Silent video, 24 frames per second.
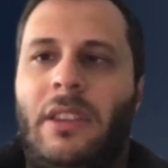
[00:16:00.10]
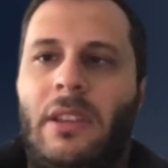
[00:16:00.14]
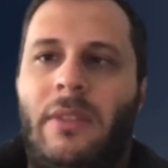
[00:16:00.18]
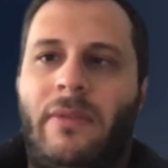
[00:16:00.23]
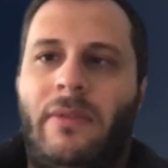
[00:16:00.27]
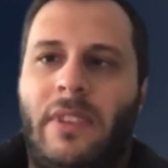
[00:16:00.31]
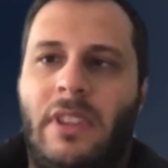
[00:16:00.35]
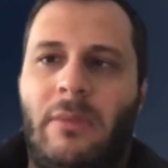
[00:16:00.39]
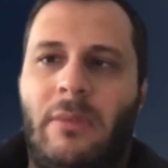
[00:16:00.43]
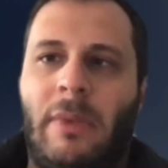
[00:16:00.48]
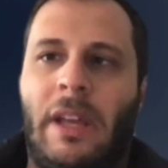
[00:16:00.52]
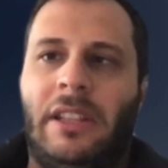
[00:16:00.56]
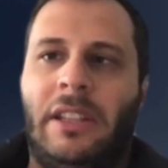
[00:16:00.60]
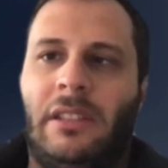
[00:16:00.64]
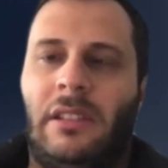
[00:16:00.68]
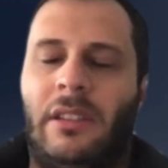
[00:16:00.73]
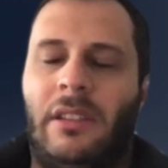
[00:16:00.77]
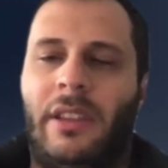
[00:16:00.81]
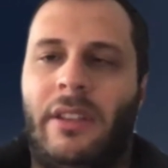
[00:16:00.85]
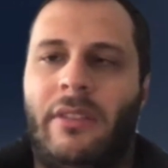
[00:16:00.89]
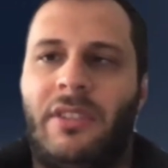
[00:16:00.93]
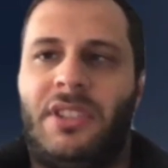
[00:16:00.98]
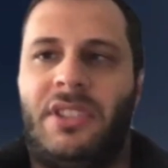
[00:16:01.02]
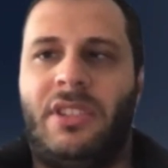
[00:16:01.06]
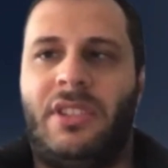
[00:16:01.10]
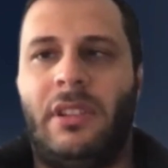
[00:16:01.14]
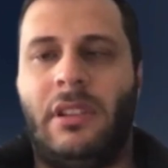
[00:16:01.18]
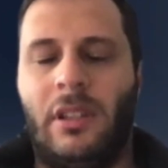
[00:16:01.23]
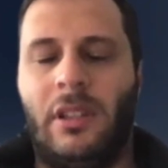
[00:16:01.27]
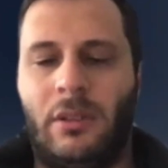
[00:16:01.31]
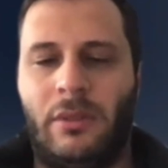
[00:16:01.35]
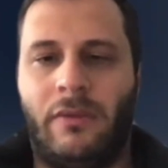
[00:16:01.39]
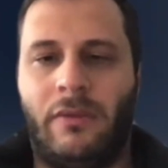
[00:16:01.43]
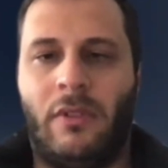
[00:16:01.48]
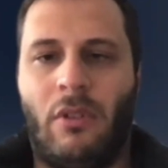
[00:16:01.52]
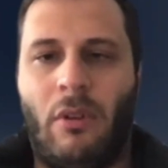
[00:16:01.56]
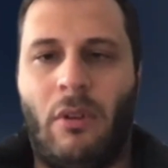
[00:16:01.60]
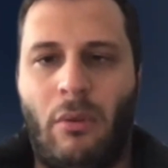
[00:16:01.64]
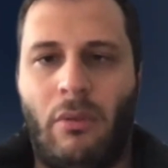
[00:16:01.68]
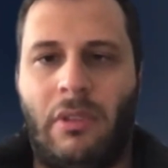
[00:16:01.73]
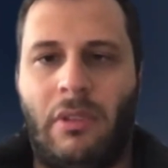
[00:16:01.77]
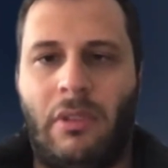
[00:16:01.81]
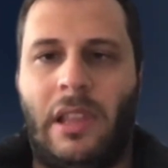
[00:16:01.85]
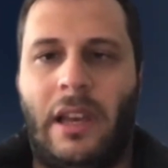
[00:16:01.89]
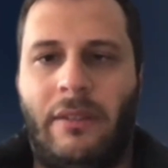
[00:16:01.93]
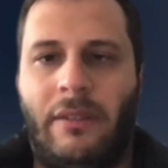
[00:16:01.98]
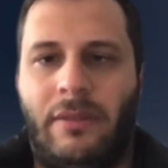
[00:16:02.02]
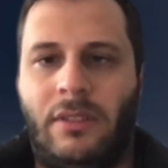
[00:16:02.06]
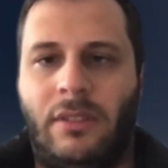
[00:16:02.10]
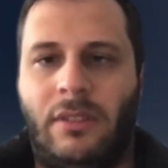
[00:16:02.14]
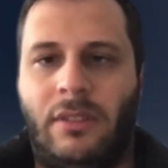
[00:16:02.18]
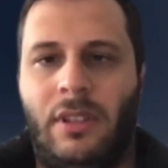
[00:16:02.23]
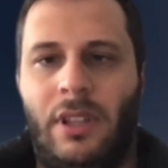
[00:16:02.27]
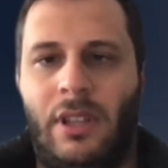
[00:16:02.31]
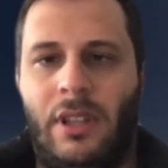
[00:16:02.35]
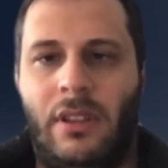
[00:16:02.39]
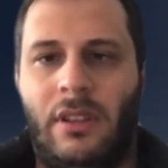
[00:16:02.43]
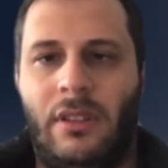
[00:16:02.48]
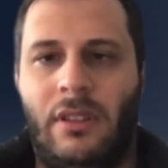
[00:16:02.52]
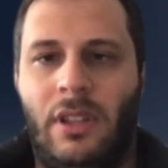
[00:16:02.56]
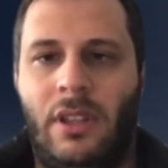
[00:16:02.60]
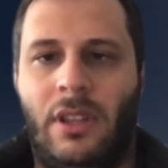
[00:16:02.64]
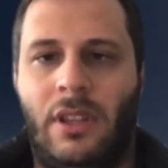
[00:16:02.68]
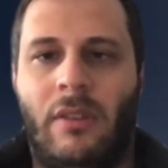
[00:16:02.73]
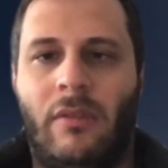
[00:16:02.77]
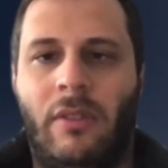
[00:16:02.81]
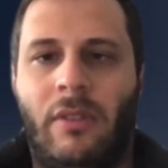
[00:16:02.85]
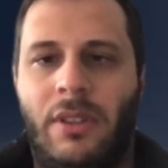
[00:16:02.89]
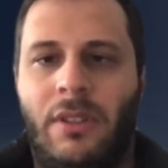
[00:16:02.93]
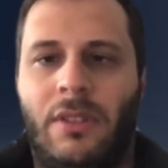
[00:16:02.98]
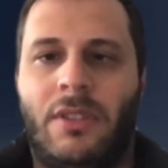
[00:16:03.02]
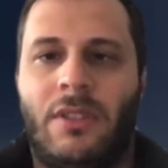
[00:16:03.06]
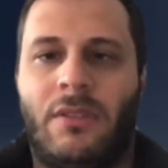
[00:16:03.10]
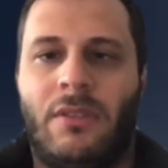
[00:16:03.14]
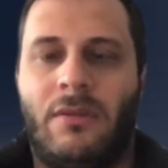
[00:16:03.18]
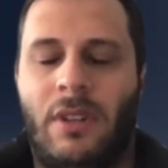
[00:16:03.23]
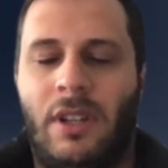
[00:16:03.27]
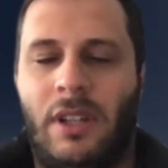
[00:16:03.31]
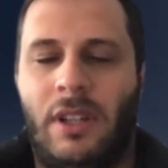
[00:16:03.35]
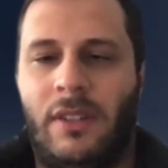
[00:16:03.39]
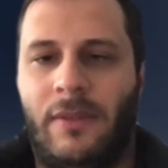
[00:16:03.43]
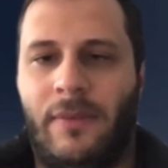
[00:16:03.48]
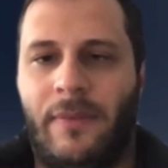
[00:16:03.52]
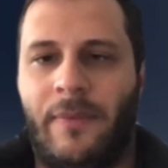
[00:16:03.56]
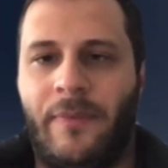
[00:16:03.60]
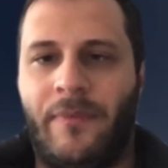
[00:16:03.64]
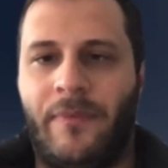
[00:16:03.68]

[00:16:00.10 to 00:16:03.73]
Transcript: think fundamentally there is still a lot of growth left in our industry.